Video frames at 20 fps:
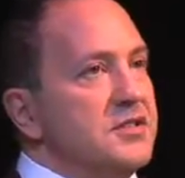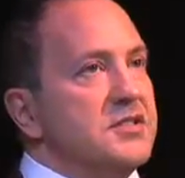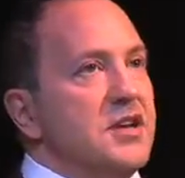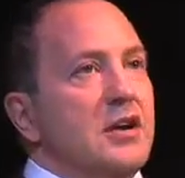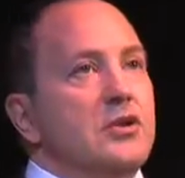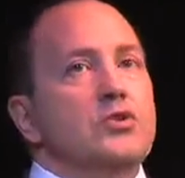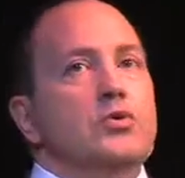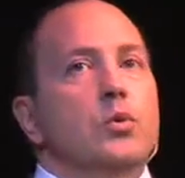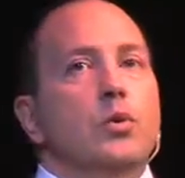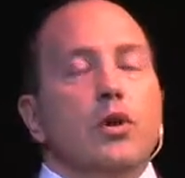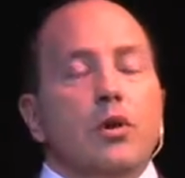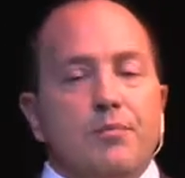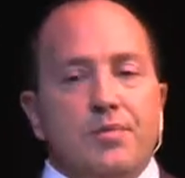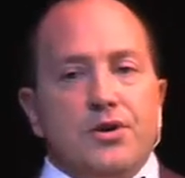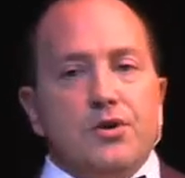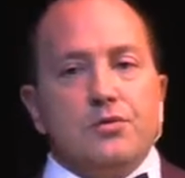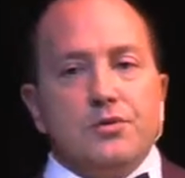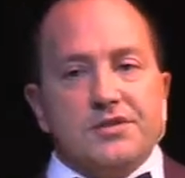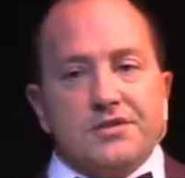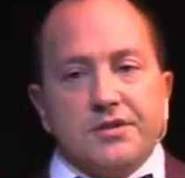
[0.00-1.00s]
sexual
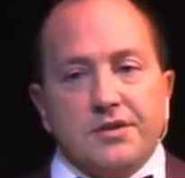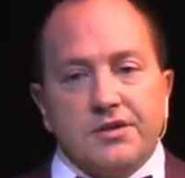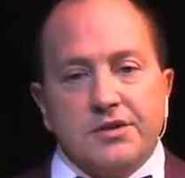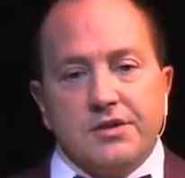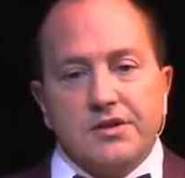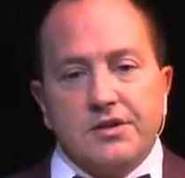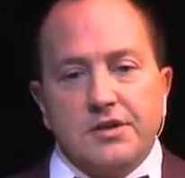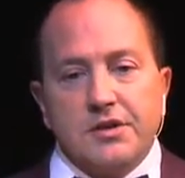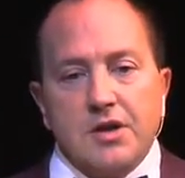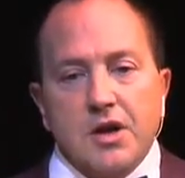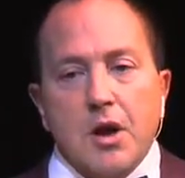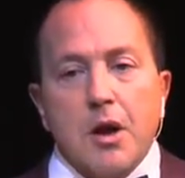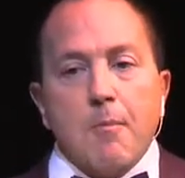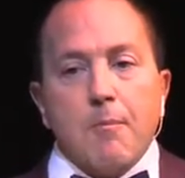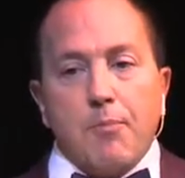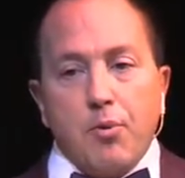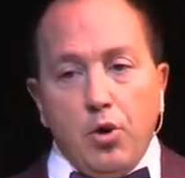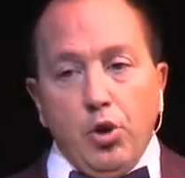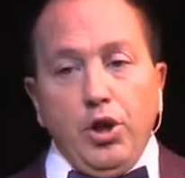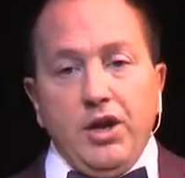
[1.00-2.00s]
abuse,
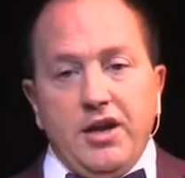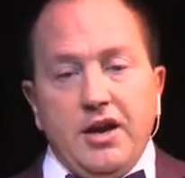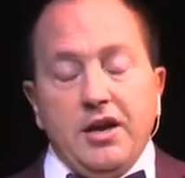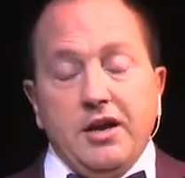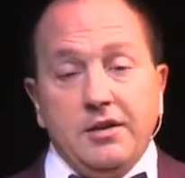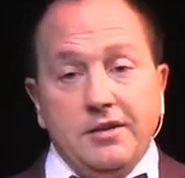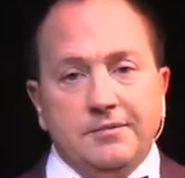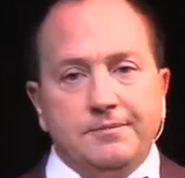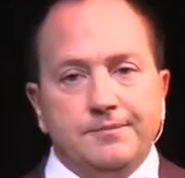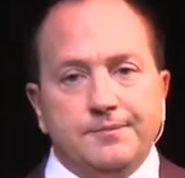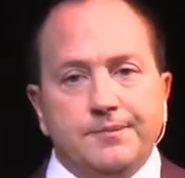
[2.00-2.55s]
bullying,